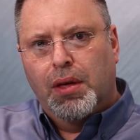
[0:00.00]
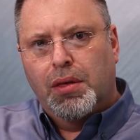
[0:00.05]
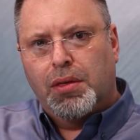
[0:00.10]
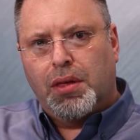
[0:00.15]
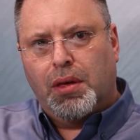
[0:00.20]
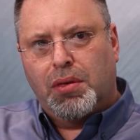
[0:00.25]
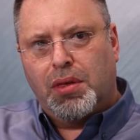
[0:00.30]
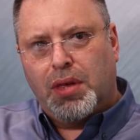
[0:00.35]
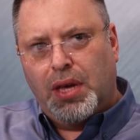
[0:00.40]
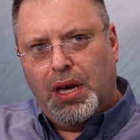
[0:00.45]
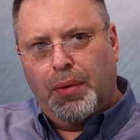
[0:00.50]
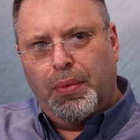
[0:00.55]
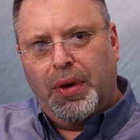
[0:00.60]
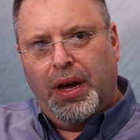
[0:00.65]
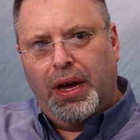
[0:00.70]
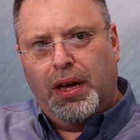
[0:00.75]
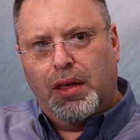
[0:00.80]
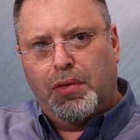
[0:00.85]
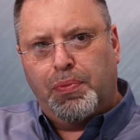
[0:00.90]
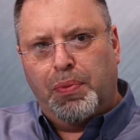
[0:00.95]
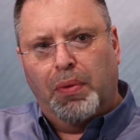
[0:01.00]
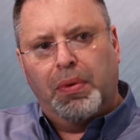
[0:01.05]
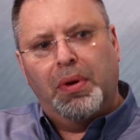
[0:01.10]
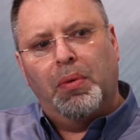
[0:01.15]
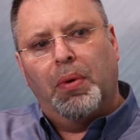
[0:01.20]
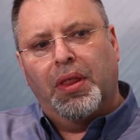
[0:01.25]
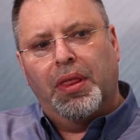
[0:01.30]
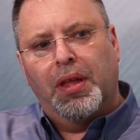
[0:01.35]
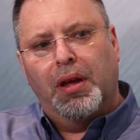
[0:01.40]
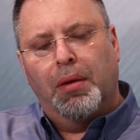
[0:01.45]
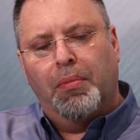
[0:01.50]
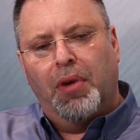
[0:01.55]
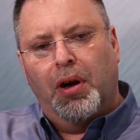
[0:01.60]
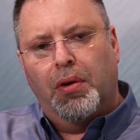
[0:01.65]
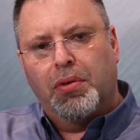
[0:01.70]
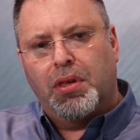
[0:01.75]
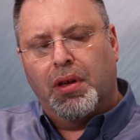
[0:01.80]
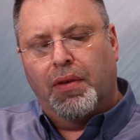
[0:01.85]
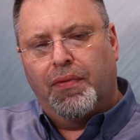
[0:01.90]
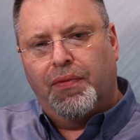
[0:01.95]
So CMA is probably one of the
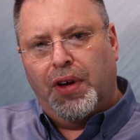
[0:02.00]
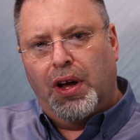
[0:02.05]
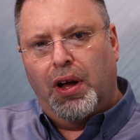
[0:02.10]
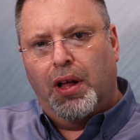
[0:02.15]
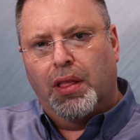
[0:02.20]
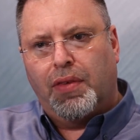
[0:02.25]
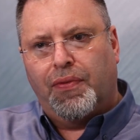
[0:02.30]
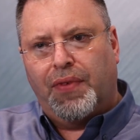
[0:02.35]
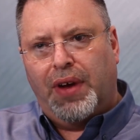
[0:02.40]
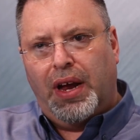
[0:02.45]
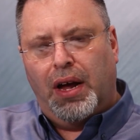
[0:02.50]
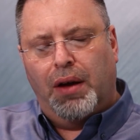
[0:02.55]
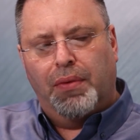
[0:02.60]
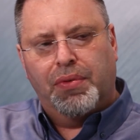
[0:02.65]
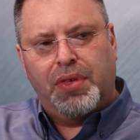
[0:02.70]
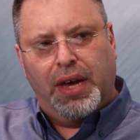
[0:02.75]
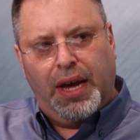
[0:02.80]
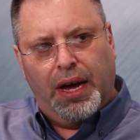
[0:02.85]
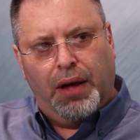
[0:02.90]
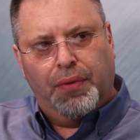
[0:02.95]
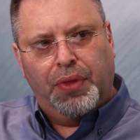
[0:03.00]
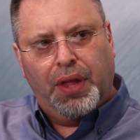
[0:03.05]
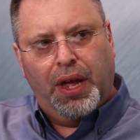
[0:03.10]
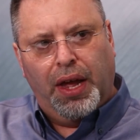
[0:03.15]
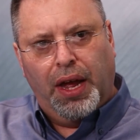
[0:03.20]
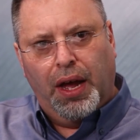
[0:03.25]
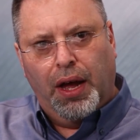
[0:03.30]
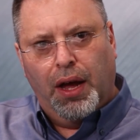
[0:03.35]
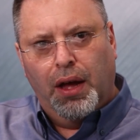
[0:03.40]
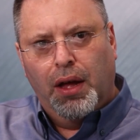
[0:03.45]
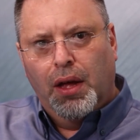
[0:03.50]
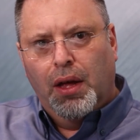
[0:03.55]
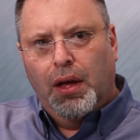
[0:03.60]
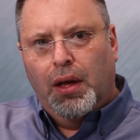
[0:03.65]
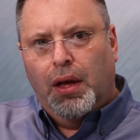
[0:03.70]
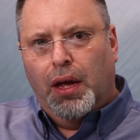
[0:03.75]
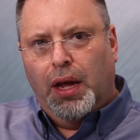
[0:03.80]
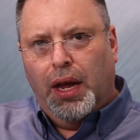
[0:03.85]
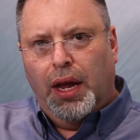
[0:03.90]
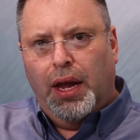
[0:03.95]
most advanced valves out there
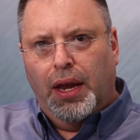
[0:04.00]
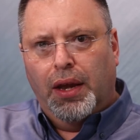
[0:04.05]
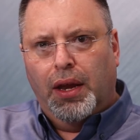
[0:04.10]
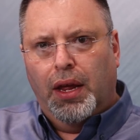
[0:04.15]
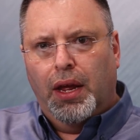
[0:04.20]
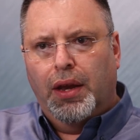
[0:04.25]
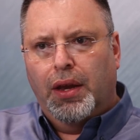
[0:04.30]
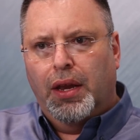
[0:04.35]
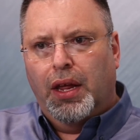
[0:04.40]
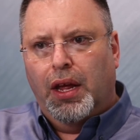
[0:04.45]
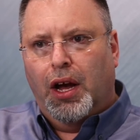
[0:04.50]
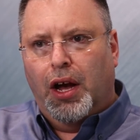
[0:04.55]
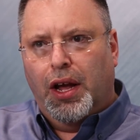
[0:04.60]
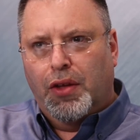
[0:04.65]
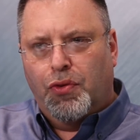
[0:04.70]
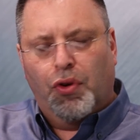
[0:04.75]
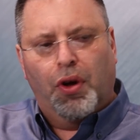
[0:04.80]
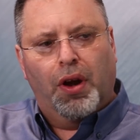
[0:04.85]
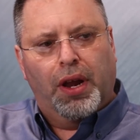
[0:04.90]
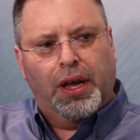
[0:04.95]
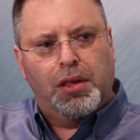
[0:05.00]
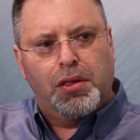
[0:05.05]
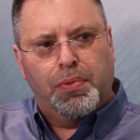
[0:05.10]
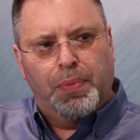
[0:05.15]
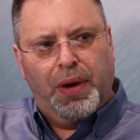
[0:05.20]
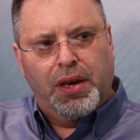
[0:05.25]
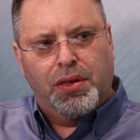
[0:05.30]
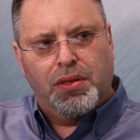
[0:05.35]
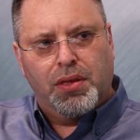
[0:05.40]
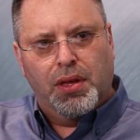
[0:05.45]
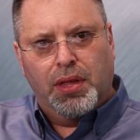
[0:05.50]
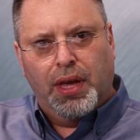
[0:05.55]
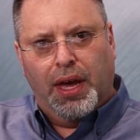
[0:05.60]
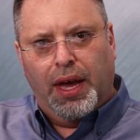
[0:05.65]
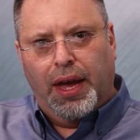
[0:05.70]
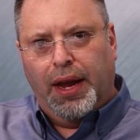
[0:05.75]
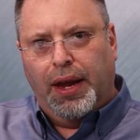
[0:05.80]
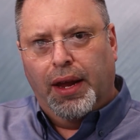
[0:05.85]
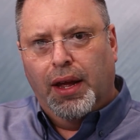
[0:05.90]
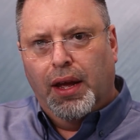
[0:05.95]
in the hydraulic space
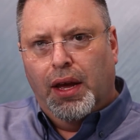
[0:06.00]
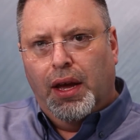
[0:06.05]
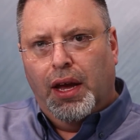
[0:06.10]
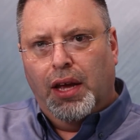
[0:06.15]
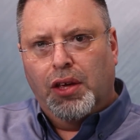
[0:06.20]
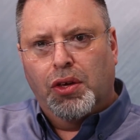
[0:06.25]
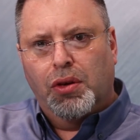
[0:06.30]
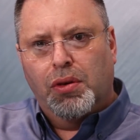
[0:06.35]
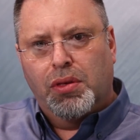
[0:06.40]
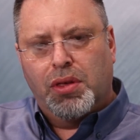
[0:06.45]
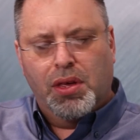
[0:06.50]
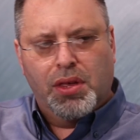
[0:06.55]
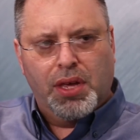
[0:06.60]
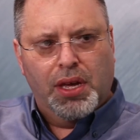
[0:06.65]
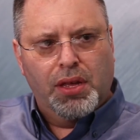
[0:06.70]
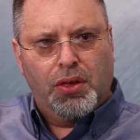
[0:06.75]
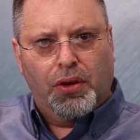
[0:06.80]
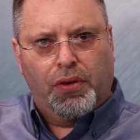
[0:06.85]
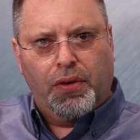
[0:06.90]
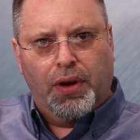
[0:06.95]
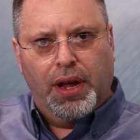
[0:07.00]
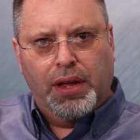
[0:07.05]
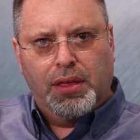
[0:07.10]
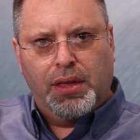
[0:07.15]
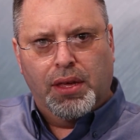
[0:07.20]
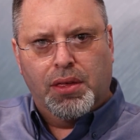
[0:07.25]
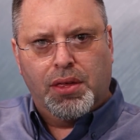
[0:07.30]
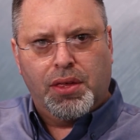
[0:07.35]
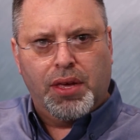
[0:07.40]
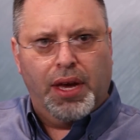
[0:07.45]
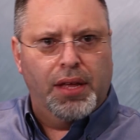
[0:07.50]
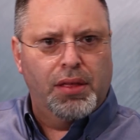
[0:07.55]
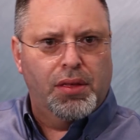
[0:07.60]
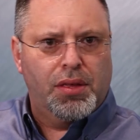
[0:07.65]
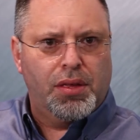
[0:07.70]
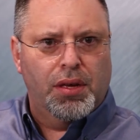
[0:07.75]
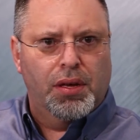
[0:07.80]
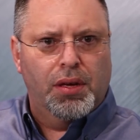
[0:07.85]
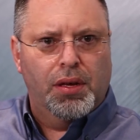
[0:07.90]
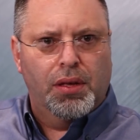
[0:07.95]
today. It uses integrated
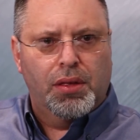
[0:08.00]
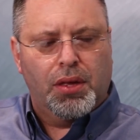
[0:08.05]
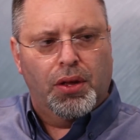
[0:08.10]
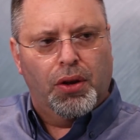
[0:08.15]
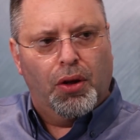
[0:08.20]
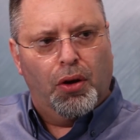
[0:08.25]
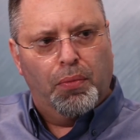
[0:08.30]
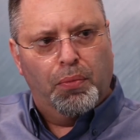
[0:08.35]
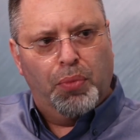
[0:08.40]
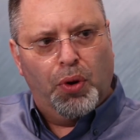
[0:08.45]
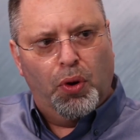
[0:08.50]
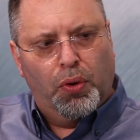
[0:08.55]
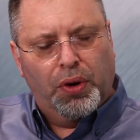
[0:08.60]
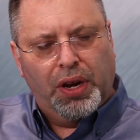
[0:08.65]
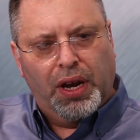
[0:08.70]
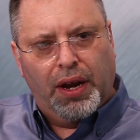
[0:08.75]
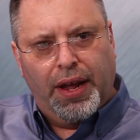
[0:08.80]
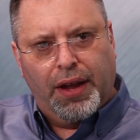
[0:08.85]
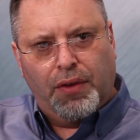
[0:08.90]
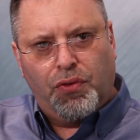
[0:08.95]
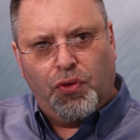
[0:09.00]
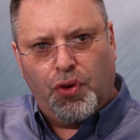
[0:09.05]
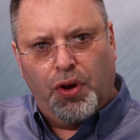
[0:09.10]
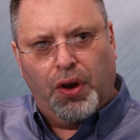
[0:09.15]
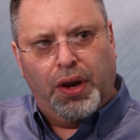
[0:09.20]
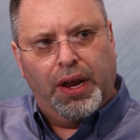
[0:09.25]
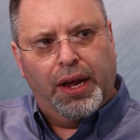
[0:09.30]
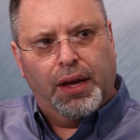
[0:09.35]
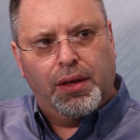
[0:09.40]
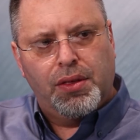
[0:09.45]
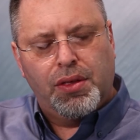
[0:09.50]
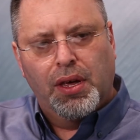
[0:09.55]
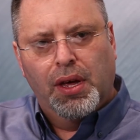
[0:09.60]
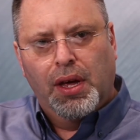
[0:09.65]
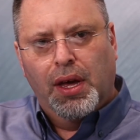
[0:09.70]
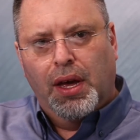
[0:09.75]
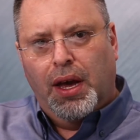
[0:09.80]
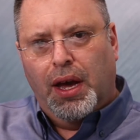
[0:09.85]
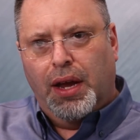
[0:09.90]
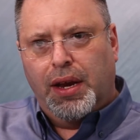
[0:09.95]
sensors and onboard electronics,
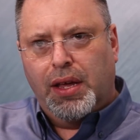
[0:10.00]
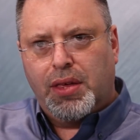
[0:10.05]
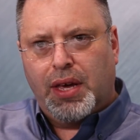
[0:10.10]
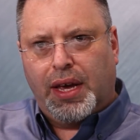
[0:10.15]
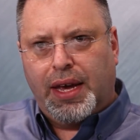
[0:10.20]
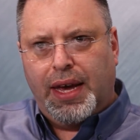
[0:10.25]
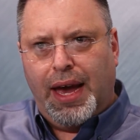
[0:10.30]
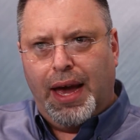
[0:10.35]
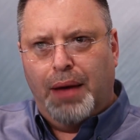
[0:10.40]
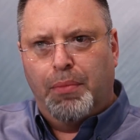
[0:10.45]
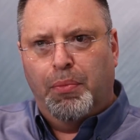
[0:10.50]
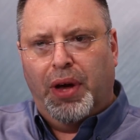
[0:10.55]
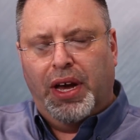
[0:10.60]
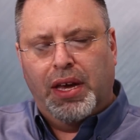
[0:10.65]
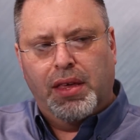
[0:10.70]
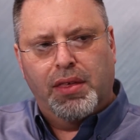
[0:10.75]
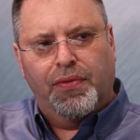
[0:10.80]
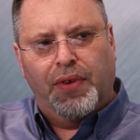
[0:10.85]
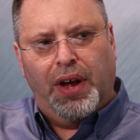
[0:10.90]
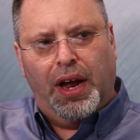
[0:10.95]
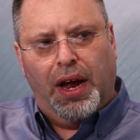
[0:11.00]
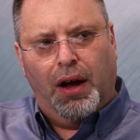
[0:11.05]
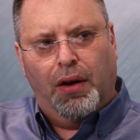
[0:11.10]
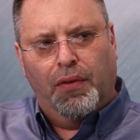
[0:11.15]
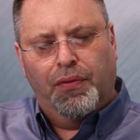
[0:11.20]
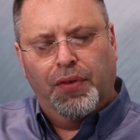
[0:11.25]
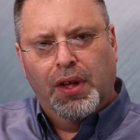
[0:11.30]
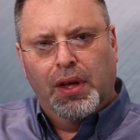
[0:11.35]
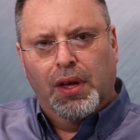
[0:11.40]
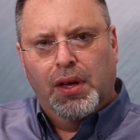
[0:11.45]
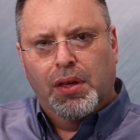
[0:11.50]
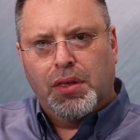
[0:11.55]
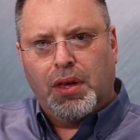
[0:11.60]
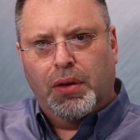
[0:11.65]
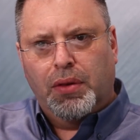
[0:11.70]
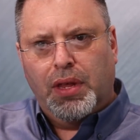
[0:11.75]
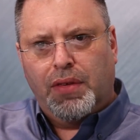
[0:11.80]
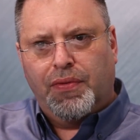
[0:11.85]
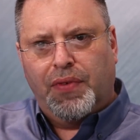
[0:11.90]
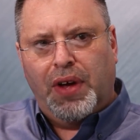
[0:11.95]
and it's a CAN-based valve.
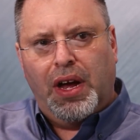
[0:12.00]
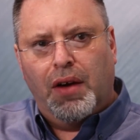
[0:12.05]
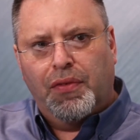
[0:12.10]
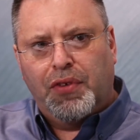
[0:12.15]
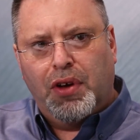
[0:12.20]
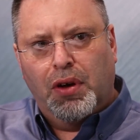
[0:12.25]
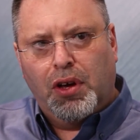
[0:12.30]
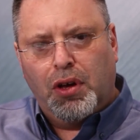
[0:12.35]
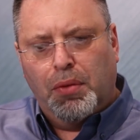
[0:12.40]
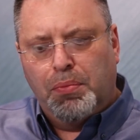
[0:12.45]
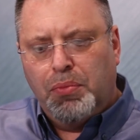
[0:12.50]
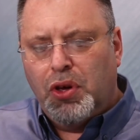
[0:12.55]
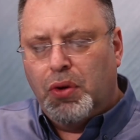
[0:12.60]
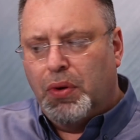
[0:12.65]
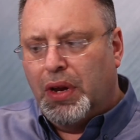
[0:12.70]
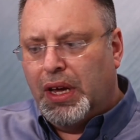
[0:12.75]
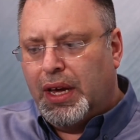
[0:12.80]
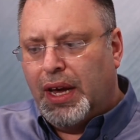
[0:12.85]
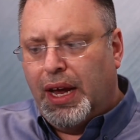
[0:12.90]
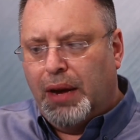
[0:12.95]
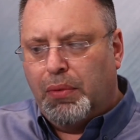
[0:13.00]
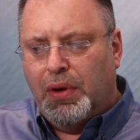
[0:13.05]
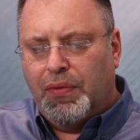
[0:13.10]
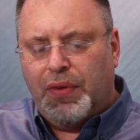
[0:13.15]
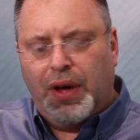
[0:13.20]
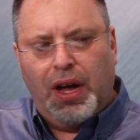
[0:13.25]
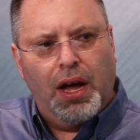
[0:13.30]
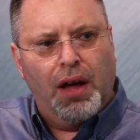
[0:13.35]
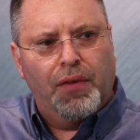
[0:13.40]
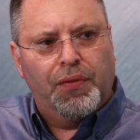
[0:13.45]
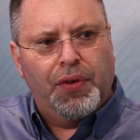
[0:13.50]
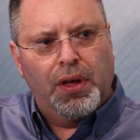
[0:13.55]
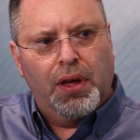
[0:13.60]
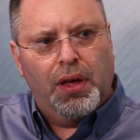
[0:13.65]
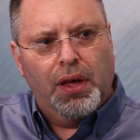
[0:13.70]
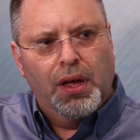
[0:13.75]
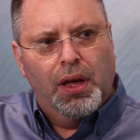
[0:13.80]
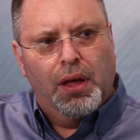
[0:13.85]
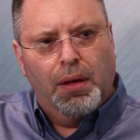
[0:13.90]
So this valve can communicate with other